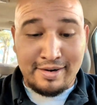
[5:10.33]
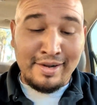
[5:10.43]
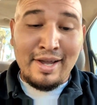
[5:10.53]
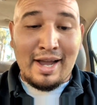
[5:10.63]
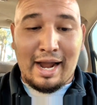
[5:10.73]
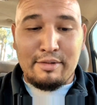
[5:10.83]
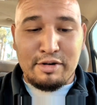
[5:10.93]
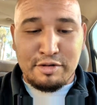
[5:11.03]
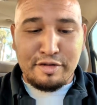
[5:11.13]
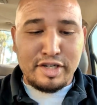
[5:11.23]
on, I
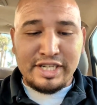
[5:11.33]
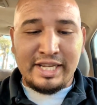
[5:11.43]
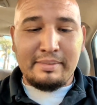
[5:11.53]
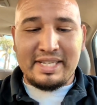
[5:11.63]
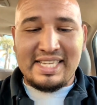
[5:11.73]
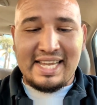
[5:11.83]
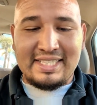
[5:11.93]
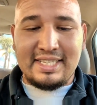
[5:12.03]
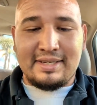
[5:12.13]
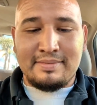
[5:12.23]
will refer to him as
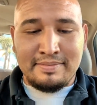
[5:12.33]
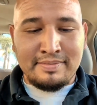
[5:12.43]
KT.